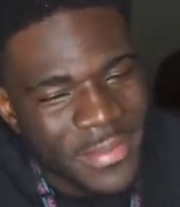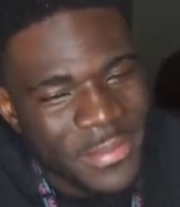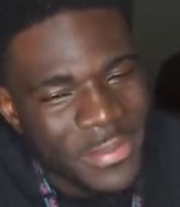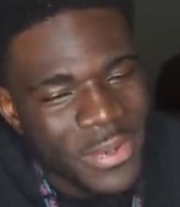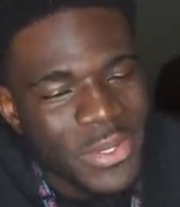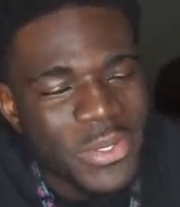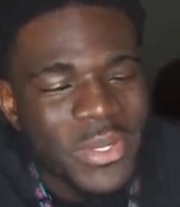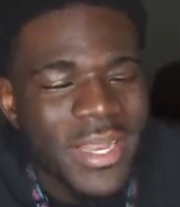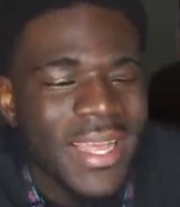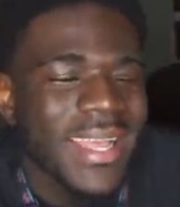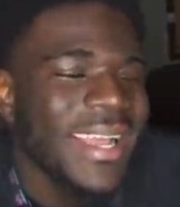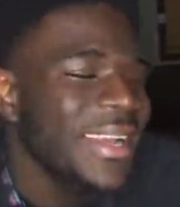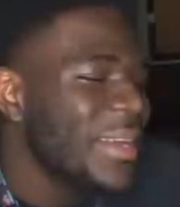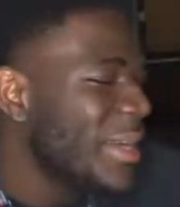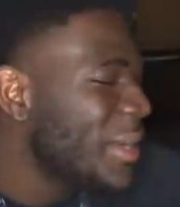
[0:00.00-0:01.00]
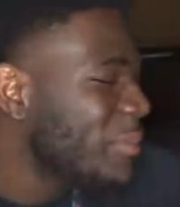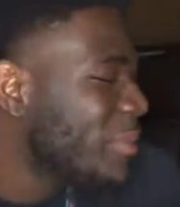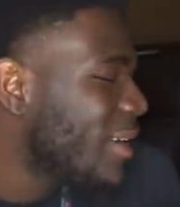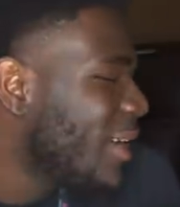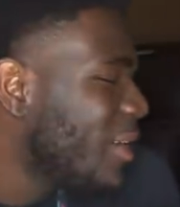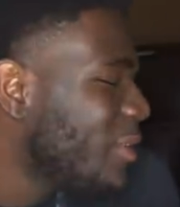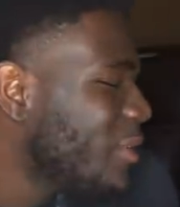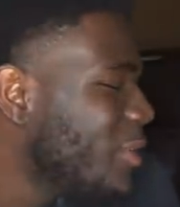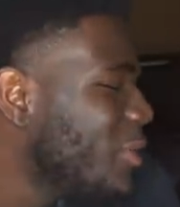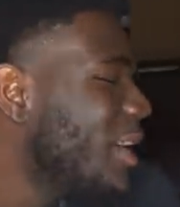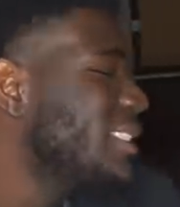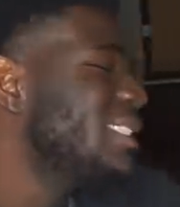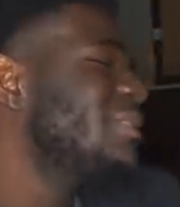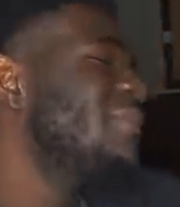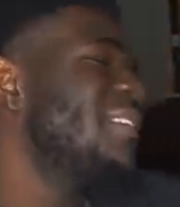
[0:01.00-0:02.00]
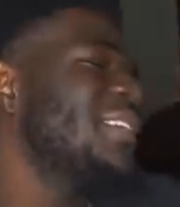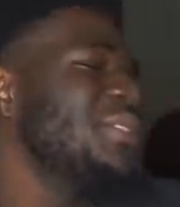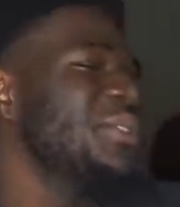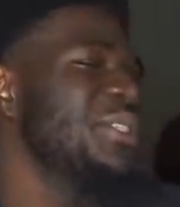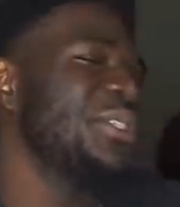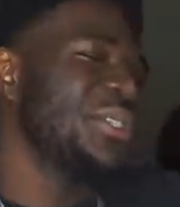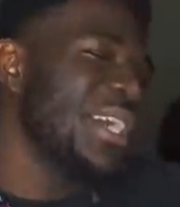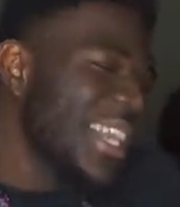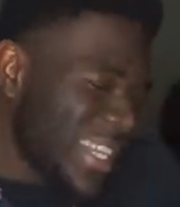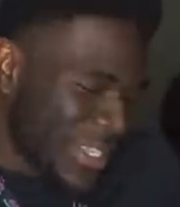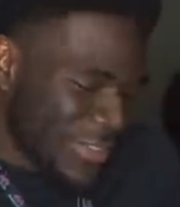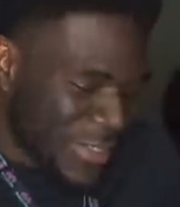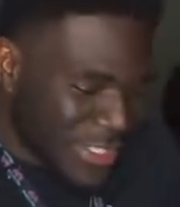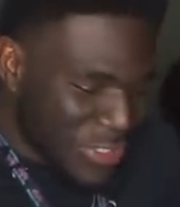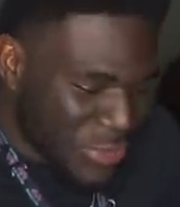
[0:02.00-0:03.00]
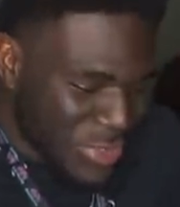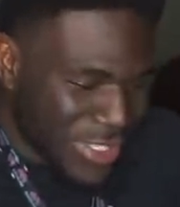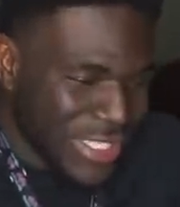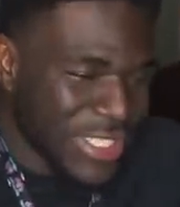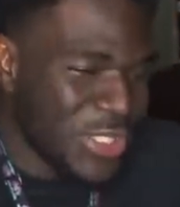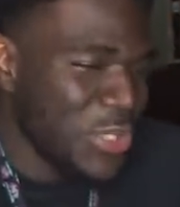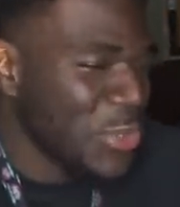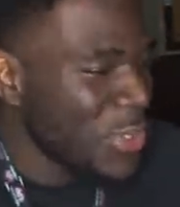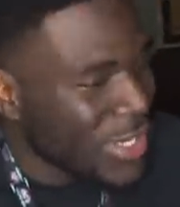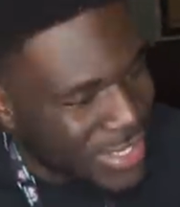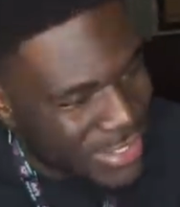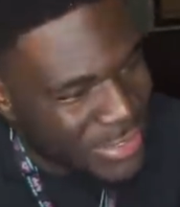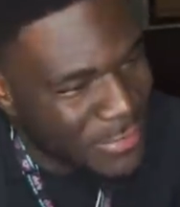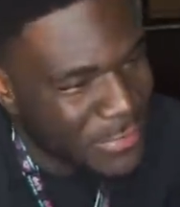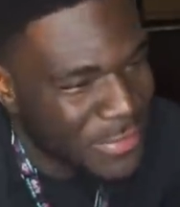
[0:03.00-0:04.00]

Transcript: Bro, like, I don't know. I just find you attractive. I just want to eat you up.